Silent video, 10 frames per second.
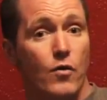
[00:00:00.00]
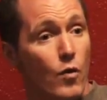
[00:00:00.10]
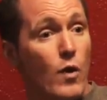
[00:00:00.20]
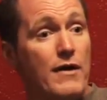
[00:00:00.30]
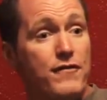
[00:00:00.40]

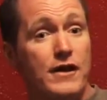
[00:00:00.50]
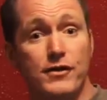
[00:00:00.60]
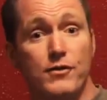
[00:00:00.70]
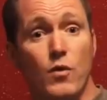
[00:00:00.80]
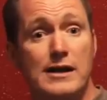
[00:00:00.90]

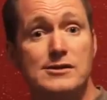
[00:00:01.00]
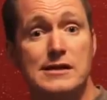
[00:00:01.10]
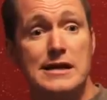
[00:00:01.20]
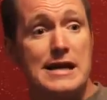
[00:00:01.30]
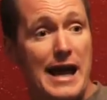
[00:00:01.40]
Whitefield and
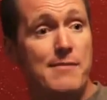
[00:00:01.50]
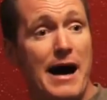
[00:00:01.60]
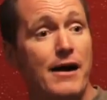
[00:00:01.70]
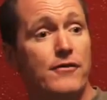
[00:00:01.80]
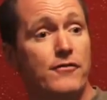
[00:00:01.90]
Wesley came
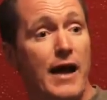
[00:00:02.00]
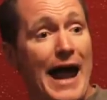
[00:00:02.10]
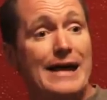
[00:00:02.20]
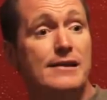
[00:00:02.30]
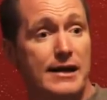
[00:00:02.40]
out of
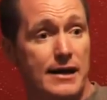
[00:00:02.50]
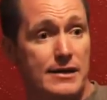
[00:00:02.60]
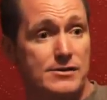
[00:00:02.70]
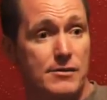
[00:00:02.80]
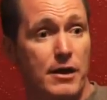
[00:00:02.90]

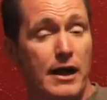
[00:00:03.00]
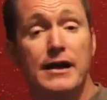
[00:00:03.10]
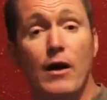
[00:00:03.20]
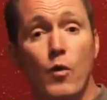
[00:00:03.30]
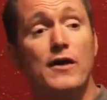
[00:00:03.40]
Anglicanism.
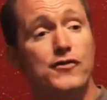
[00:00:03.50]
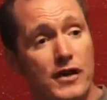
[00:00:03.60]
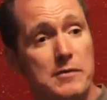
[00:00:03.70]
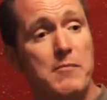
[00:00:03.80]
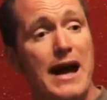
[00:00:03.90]
Now,
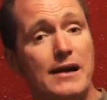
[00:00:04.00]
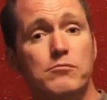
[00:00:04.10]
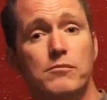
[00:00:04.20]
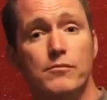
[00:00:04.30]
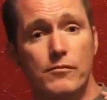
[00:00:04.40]
Wesley
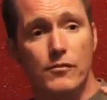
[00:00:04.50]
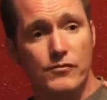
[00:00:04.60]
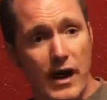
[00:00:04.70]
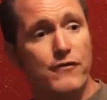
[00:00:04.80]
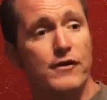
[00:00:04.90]
made
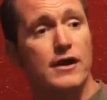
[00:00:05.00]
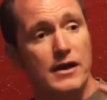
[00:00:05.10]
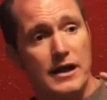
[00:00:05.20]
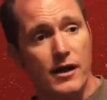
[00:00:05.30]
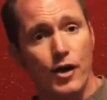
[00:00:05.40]

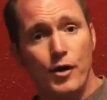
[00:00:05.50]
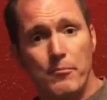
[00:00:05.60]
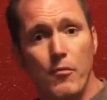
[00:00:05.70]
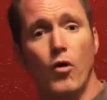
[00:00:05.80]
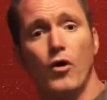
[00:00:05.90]
definitely
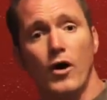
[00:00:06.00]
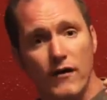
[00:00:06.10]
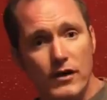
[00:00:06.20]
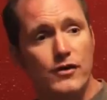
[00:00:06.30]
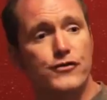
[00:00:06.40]
more
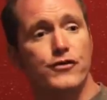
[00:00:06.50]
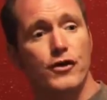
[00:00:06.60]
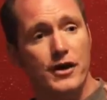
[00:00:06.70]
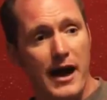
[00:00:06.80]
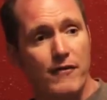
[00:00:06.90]
of a
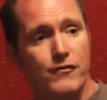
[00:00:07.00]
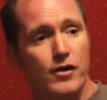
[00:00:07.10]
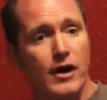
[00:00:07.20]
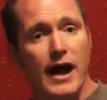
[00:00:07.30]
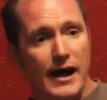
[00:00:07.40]
concerted
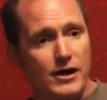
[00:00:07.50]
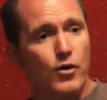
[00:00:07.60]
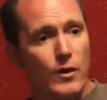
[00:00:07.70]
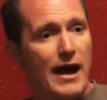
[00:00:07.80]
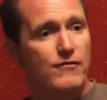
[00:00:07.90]
effort. And you know,
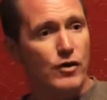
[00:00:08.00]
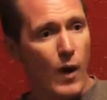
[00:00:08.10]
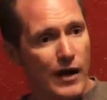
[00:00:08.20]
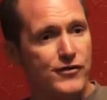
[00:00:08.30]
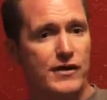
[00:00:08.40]
we have the
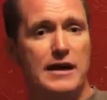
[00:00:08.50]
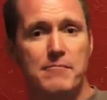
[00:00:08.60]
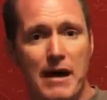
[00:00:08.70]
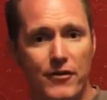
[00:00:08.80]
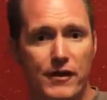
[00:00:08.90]

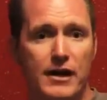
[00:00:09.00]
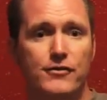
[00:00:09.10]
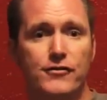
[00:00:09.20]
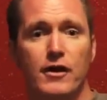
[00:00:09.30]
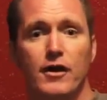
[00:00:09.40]
Wesleyan
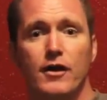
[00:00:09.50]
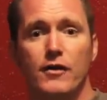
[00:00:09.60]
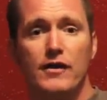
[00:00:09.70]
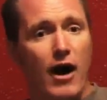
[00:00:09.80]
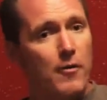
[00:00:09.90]
Methodist,
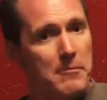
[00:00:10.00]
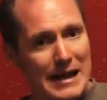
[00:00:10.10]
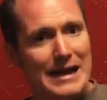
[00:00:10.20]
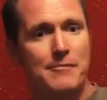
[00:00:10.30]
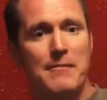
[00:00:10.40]
the
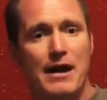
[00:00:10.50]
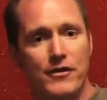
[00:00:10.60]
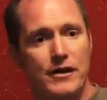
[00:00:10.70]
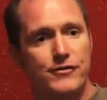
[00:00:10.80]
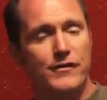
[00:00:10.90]
Arminian
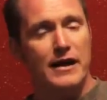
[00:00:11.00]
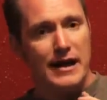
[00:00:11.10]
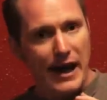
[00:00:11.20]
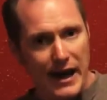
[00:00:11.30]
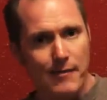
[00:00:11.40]
Methodist that
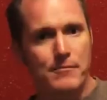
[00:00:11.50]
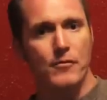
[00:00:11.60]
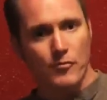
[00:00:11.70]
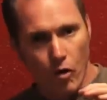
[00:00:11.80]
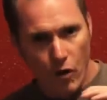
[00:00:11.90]

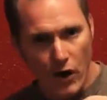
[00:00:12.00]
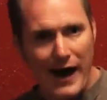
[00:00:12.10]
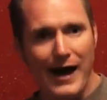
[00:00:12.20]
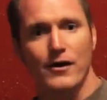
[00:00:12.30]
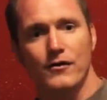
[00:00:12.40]
came more
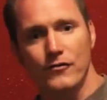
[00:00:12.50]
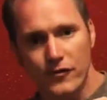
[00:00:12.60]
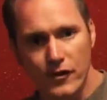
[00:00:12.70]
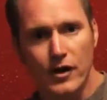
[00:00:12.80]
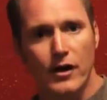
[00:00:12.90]
out
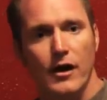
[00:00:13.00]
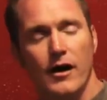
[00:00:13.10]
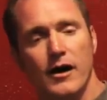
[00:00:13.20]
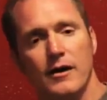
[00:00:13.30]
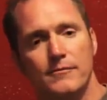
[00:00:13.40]
of
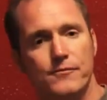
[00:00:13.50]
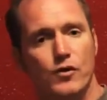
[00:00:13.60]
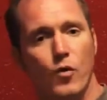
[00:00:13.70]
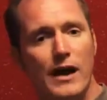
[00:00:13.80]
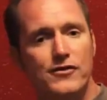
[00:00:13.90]
um,
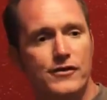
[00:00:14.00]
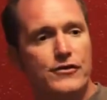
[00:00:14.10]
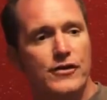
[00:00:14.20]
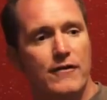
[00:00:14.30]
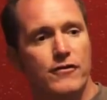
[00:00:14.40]

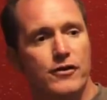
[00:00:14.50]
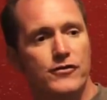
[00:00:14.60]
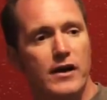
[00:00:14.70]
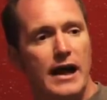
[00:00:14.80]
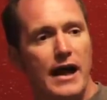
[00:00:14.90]
Wesley's
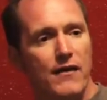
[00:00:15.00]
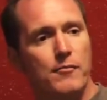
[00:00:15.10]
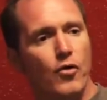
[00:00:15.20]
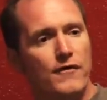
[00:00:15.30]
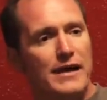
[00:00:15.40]
efforts, and then
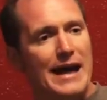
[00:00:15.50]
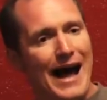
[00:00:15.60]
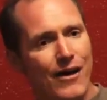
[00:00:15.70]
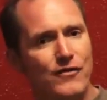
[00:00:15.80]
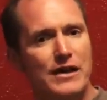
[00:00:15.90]
more of the
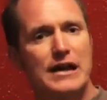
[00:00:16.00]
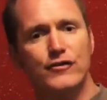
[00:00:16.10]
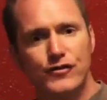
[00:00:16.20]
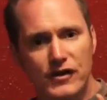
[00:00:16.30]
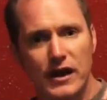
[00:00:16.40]

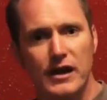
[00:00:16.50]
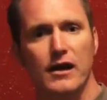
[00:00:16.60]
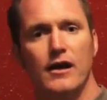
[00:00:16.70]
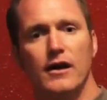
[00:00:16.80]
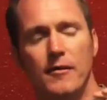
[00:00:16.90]
Calvinistic
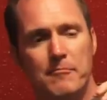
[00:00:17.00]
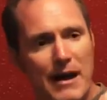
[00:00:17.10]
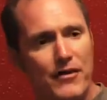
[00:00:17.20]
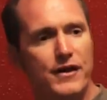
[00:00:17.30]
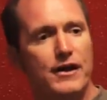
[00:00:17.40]

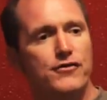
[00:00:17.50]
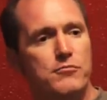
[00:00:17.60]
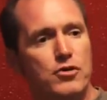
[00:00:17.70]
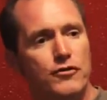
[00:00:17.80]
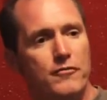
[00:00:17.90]
Methodist
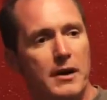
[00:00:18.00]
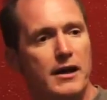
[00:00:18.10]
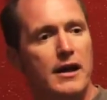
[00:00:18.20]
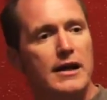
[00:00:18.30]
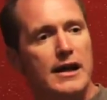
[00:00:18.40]

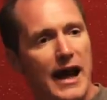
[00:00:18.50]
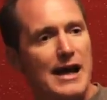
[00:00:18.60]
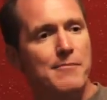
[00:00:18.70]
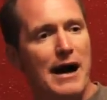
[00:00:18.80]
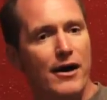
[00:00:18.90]
movement
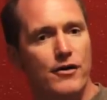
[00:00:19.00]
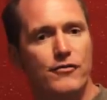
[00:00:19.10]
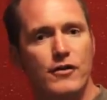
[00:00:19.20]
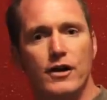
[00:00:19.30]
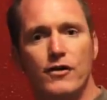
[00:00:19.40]
came out
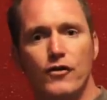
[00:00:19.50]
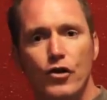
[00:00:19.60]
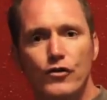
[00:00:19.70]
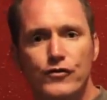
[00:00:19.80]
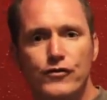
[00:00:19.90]
of
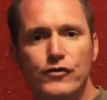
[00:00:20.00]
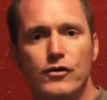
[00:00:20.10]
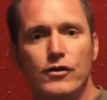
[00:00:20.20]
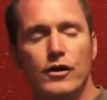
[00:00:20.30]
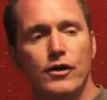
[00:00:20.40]
those
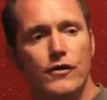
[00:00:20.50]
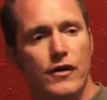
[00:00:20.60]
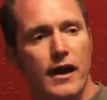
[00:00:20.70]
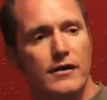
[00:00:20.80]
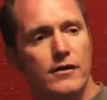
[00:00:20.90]

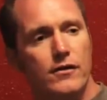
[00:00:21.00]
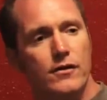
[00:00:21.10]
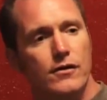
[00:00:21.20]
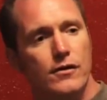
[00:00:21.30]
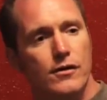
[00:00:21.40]
that
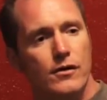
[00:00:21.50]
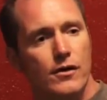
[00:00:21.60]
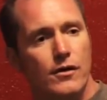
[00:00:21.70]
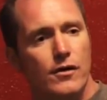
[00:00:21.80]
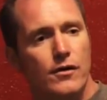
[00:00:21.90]

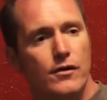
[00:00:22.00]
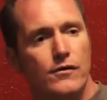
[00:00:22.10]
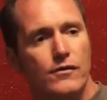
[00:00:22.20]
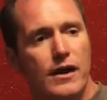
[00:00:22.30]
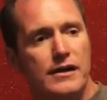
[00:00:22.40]

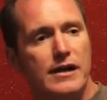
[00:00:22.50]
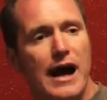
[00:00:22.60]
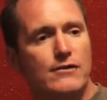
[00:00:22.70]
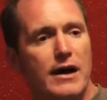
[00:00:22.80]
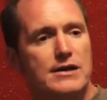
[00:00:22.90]
that
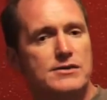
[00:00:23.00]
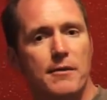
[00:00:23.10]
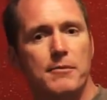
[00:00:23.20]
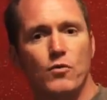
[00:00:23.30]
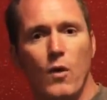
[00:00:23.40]
God raised
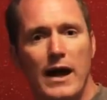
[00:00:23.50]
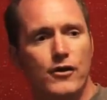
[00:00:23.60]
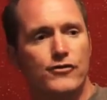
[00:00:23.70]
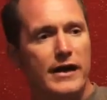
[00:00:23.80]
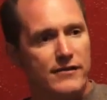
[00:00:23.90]
up in
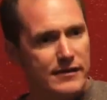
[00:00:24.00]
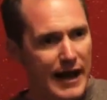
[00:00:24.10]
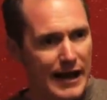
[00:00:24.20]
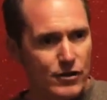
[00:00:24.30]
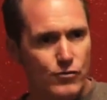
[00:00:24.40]
Wales, like the
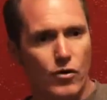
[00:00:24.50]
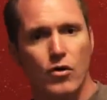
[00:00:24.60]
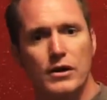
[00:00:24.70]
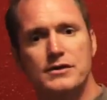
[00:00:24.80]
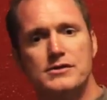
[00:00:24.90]
Daniel
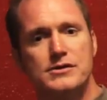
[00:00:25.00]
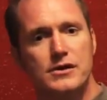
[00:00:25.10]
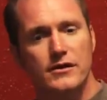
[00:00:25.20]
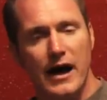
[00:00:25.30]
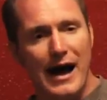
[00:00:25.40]
Rowlands,
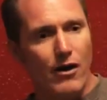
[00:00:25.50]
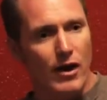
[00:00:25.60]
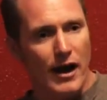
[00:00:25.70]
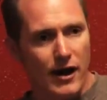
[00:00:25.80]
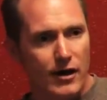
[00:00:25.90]
the
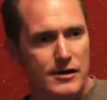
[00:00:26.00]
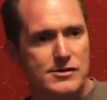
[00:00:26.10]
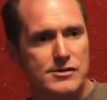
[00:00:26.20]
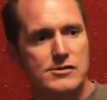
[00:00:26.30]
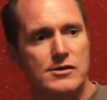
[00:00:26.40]
Howell
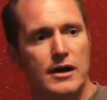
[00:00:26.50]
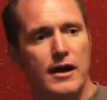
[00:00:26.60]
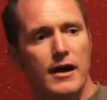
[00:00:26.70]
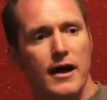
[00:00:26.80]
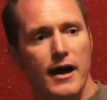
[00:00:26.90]
Harrises,
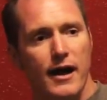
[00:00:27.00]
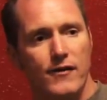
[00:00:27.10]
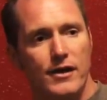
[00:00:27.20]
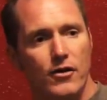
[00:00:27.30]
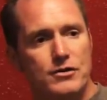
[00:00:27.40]

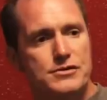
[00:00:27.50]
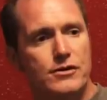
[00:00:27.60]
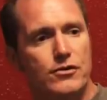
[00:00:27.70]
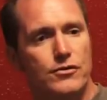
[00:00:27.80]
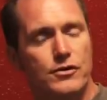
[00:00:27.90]
and then
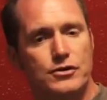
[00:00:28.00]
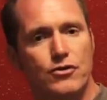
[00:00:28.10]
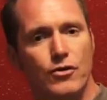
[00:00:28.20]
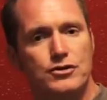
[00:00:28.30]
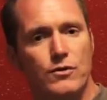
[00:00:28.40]
also the
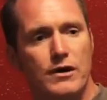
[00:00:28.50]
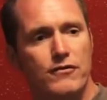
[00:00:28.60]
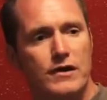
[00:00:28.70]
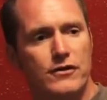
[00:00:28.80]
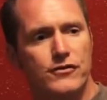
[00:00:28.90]
George
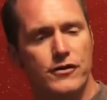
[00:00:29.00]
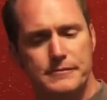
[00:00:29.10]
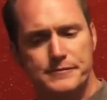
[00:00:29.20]
Whitefields.